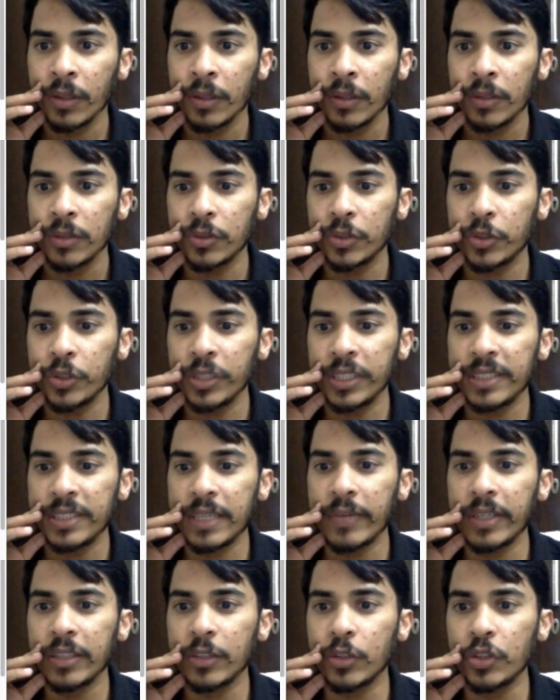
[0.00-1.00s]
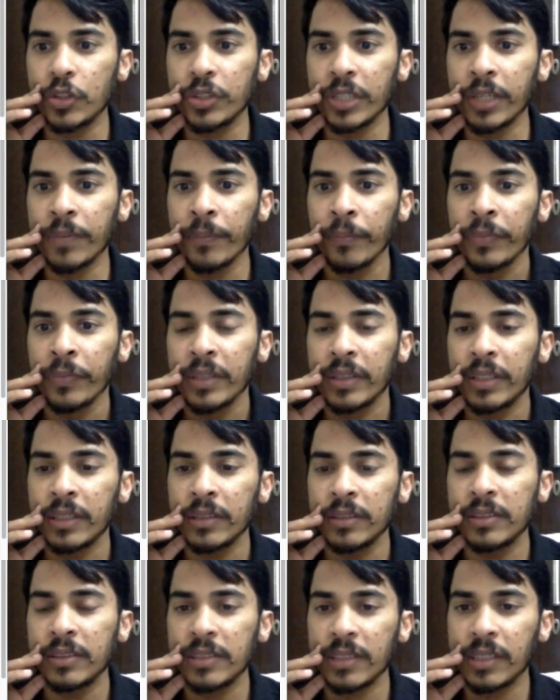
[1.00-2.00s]
So 27th question.
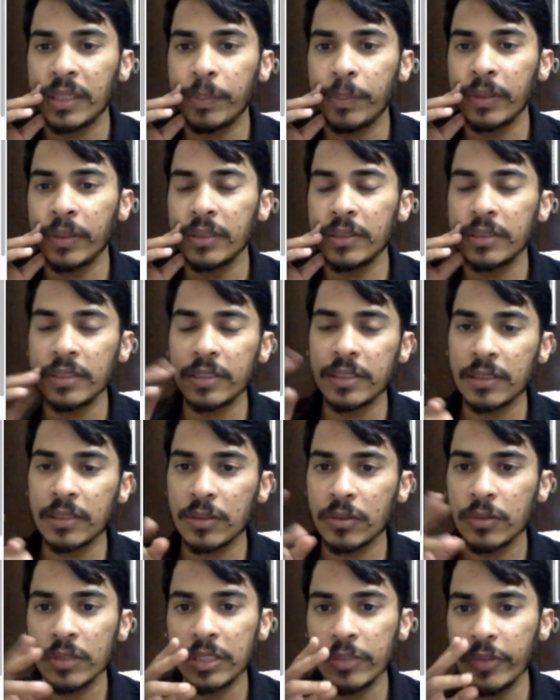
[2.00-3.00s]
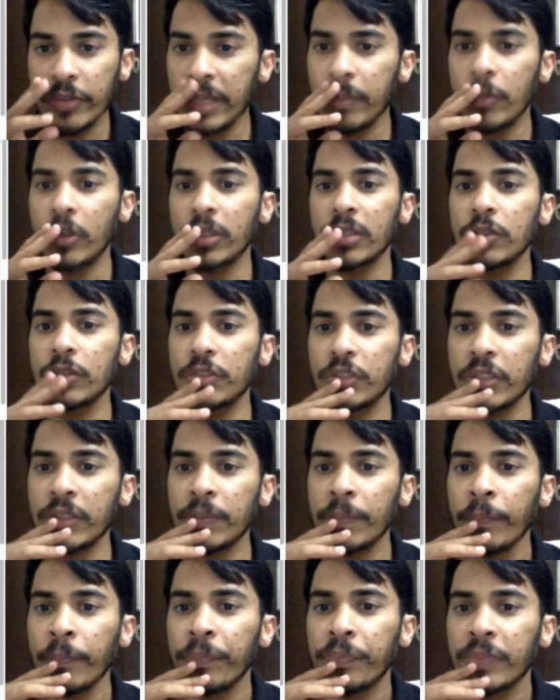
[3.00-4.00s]
This is a very important question.
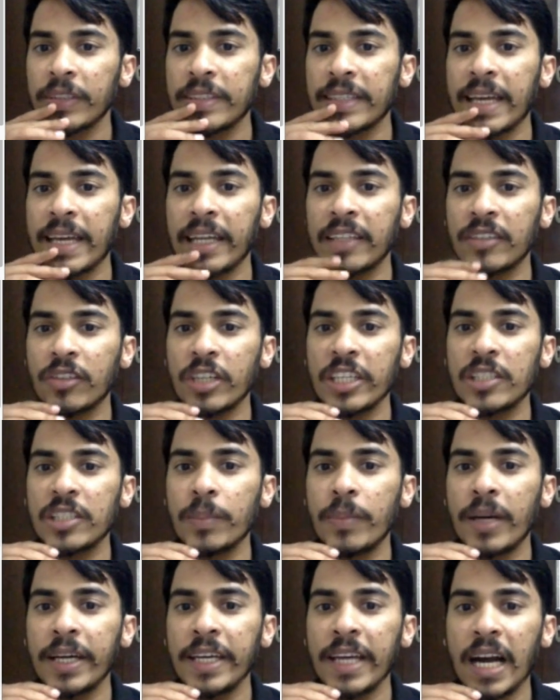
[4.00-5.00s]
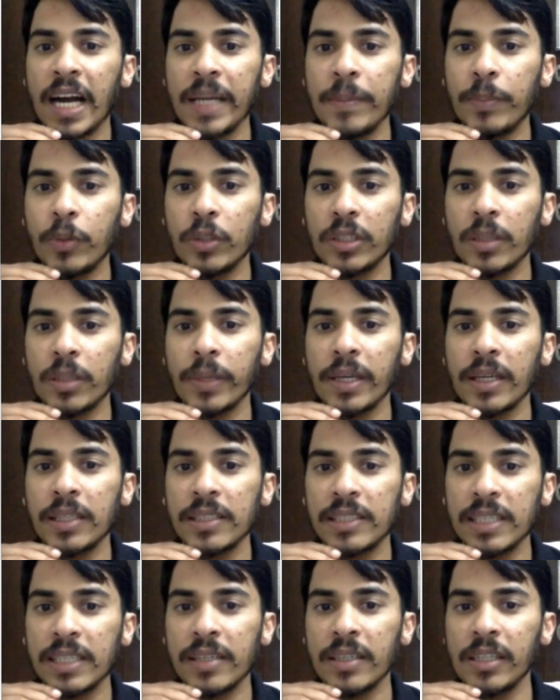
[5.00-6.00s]
It's characterized by hypothermia,
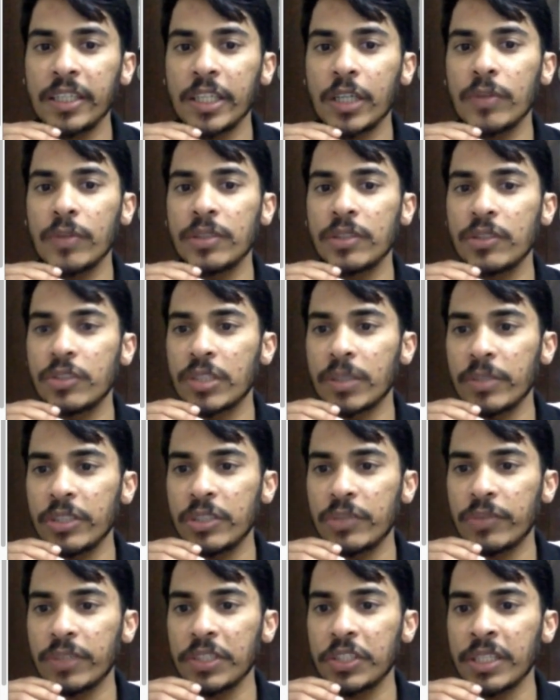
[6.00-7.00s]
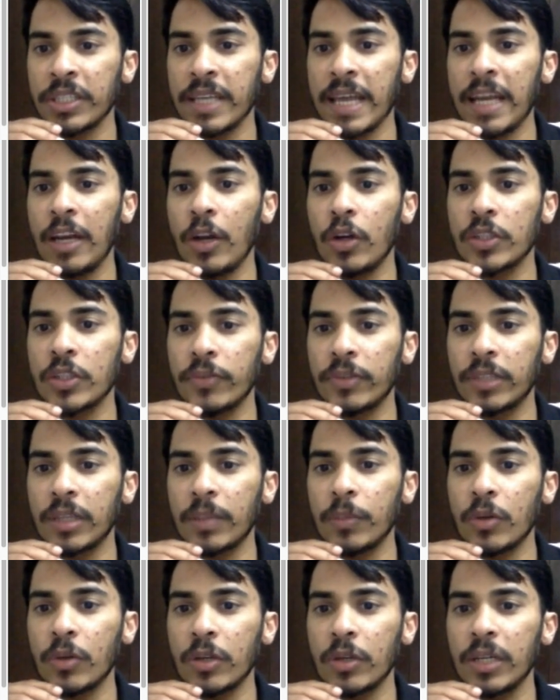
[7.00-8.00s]
central nervous system dysfunction, and loss of
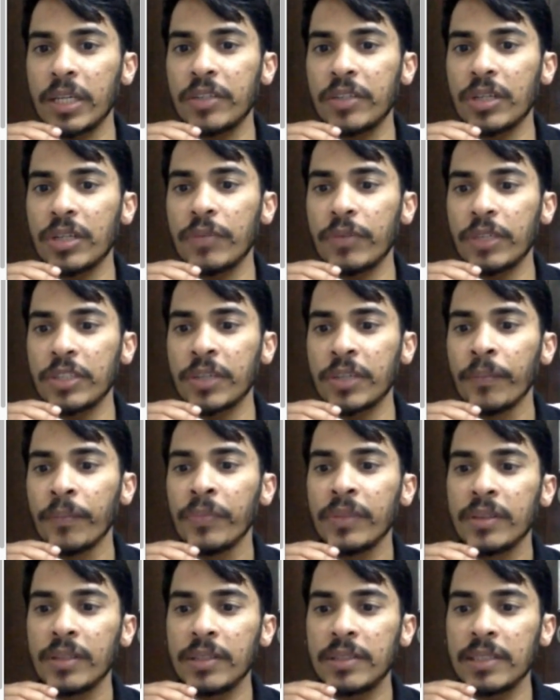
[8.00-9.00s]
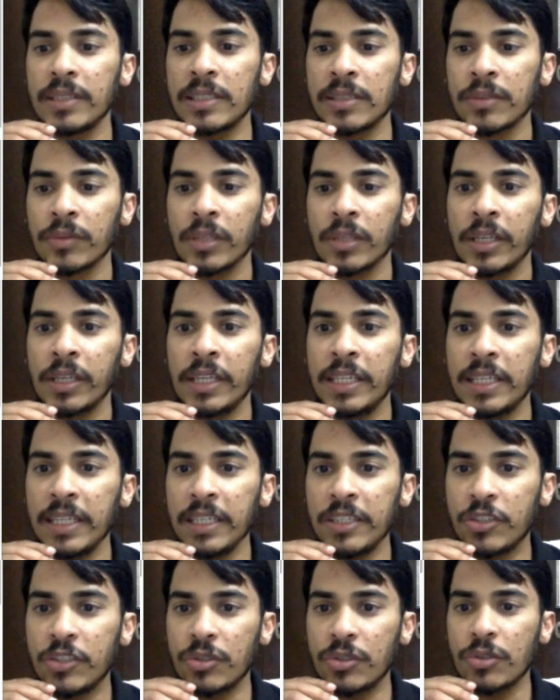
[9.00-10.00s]
thermoregulatory function. This is
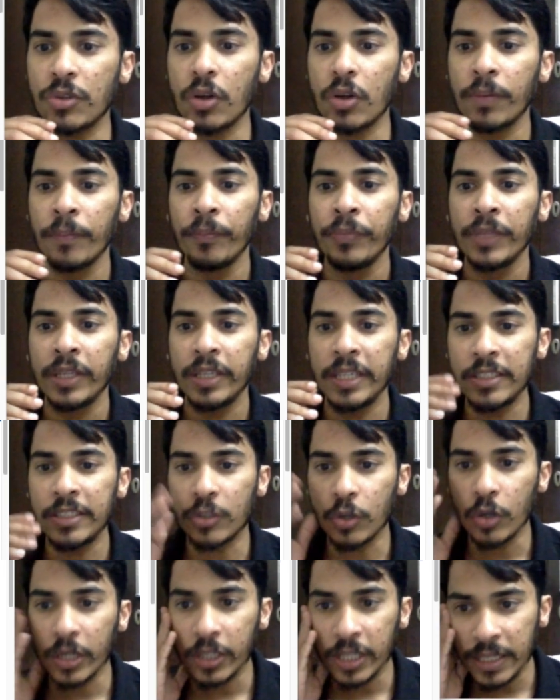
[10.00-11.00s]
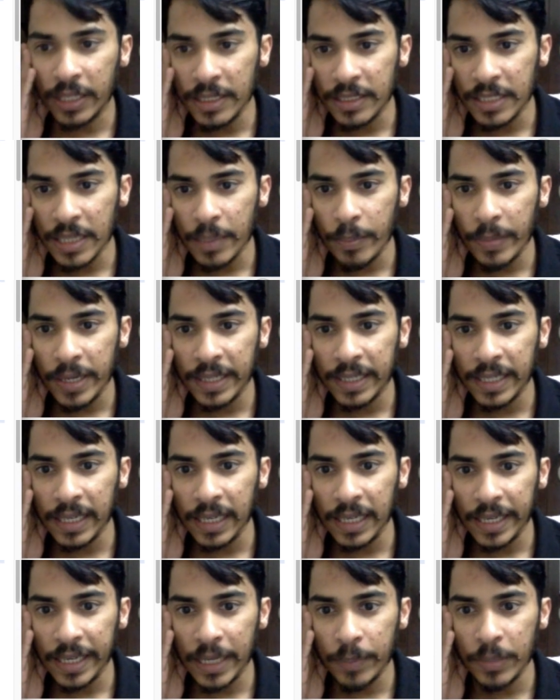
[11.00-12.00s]
heat stroke. Heat stroke is a medical
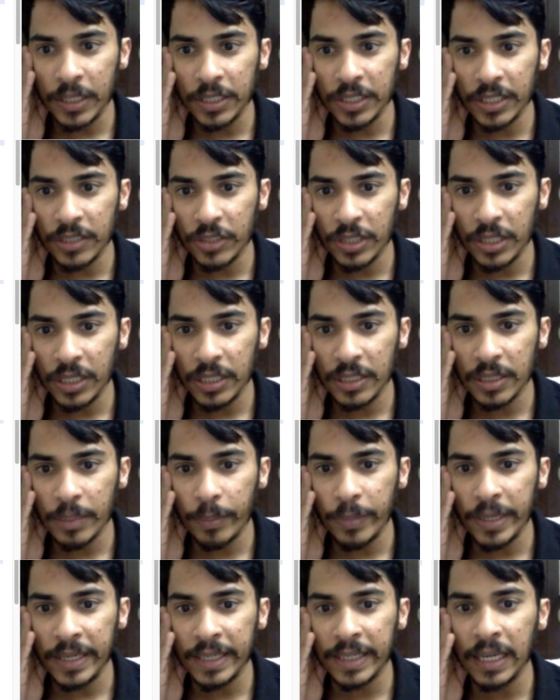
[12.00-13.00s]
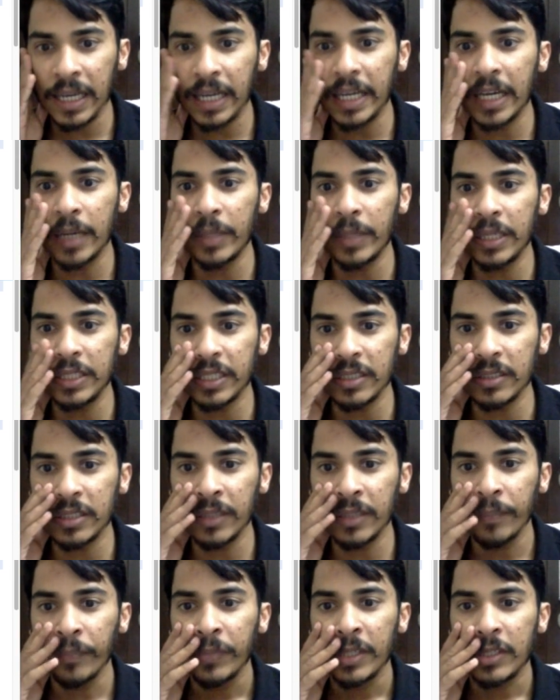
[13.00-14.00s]
emergency. It's a medical emergency.